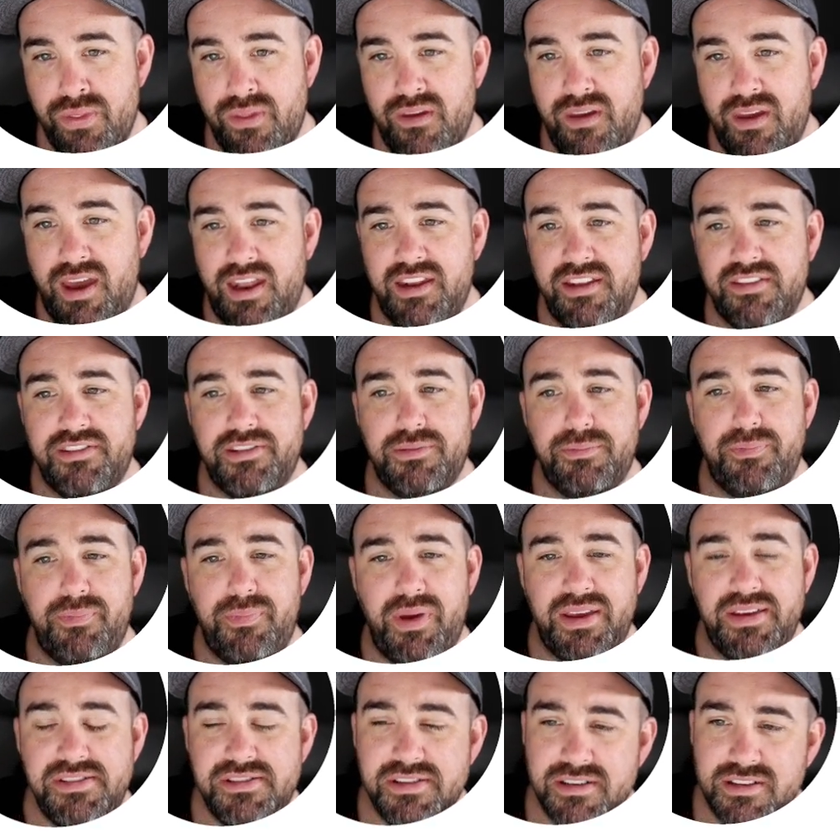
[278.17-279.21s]
and it's
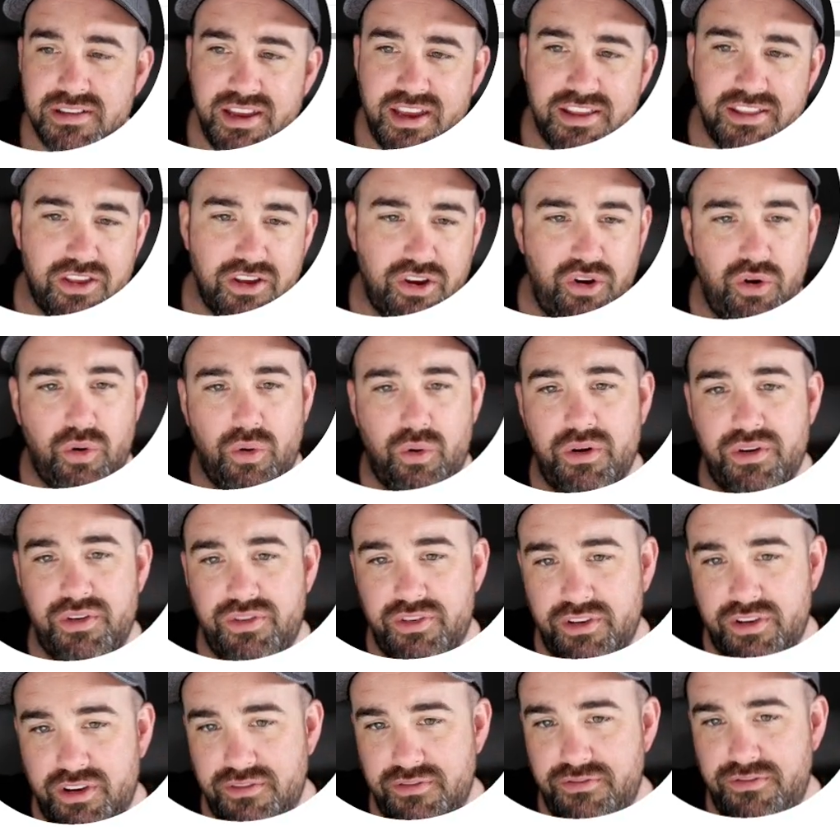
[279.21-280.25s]
basically at the core, it's a
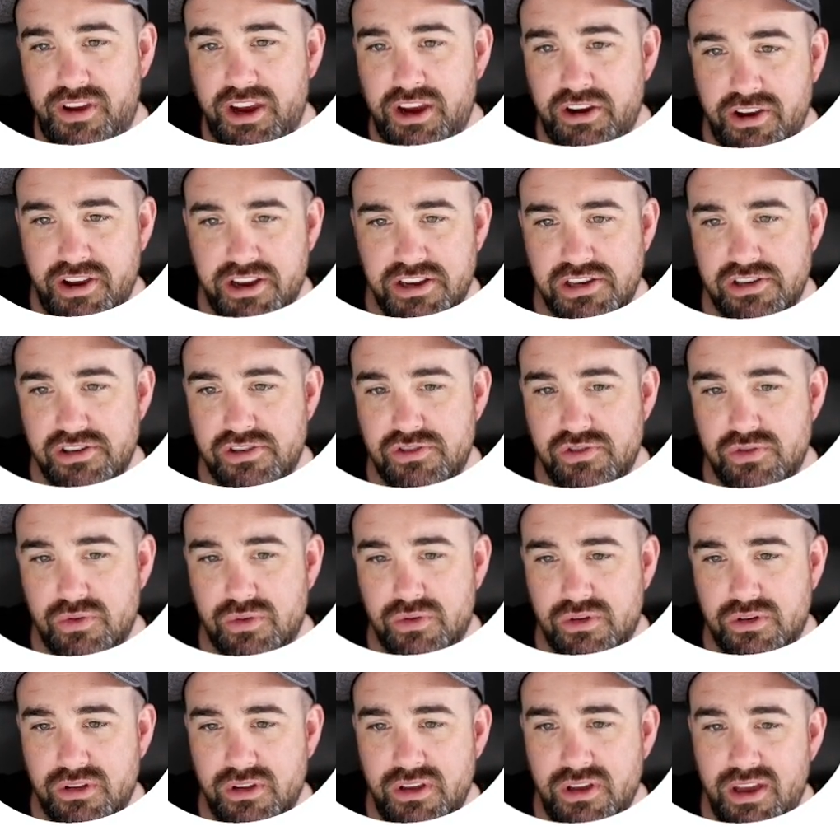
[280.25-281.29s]
configuration
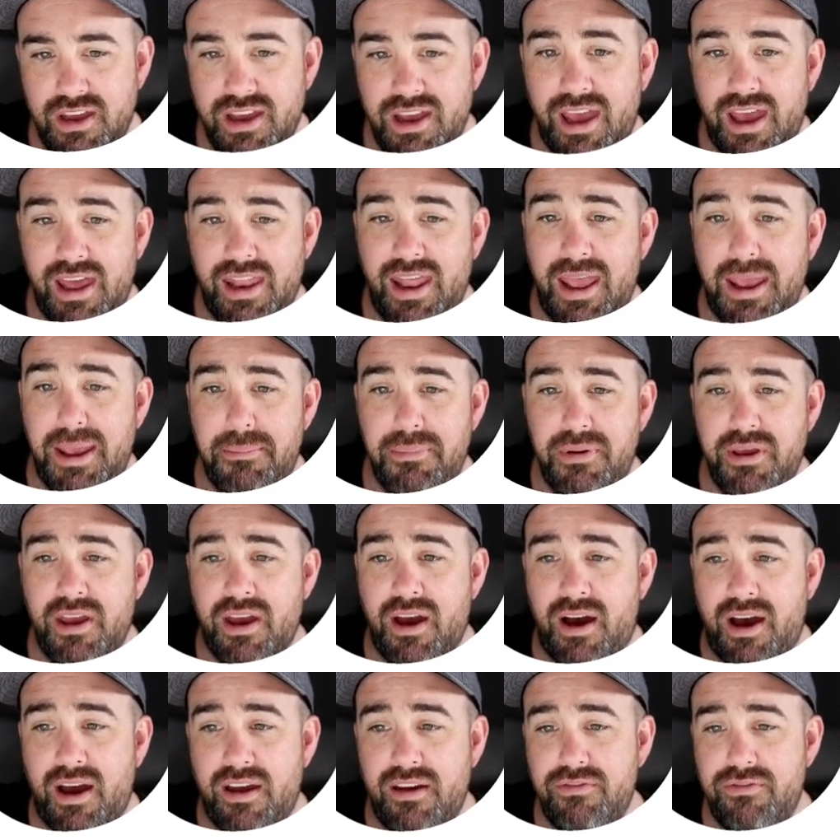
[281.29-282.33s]
tool and
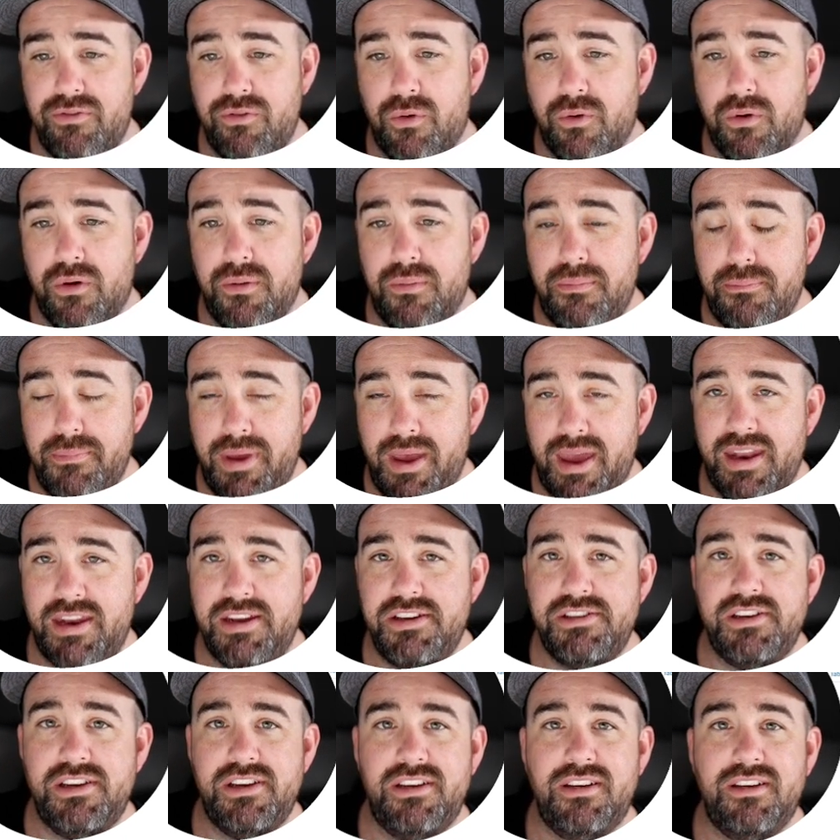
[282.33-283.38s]
API for
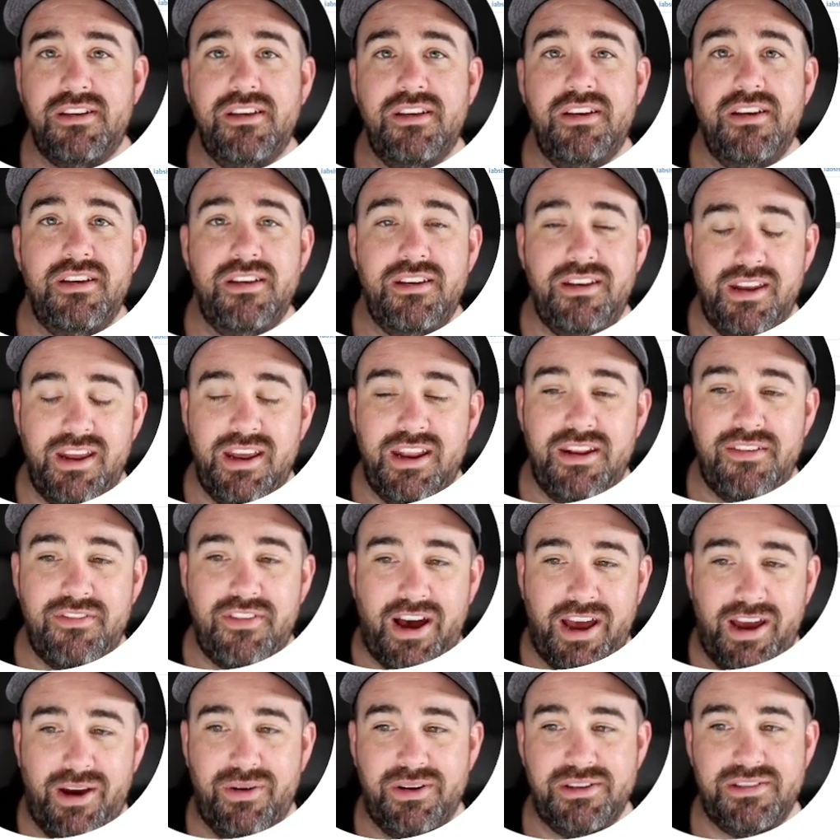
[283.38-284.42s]
managing native
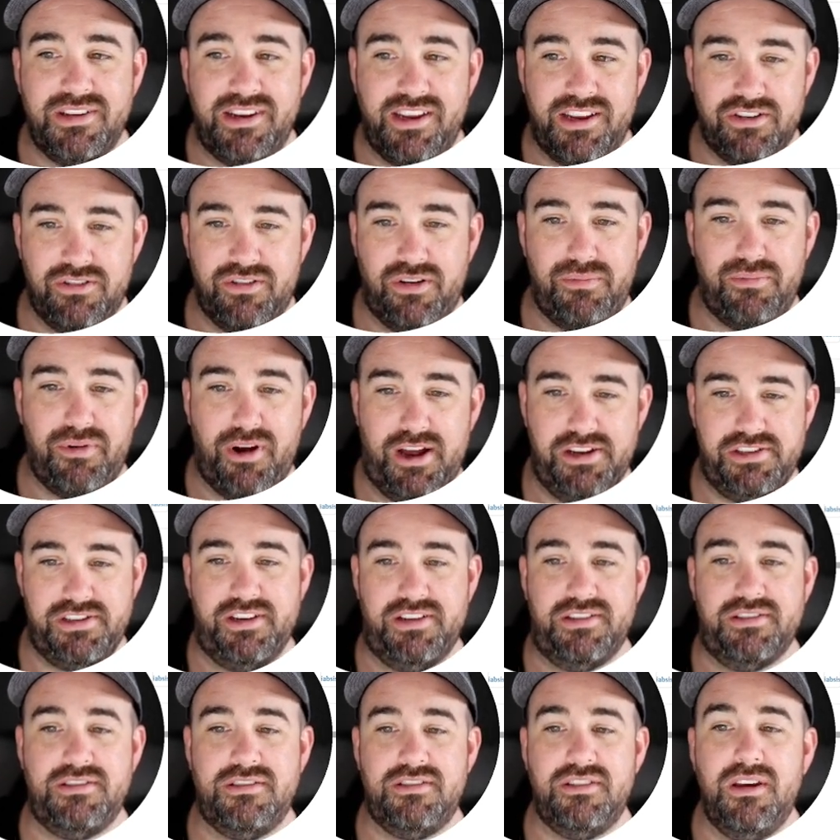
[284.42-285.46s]
iOS and Android
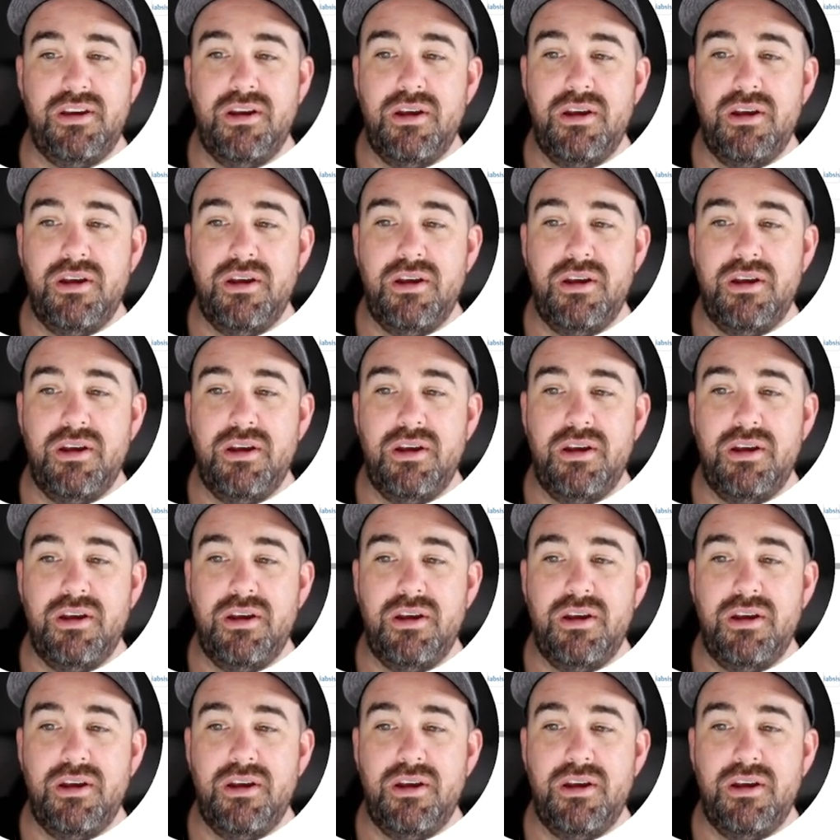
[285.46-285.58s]
projects.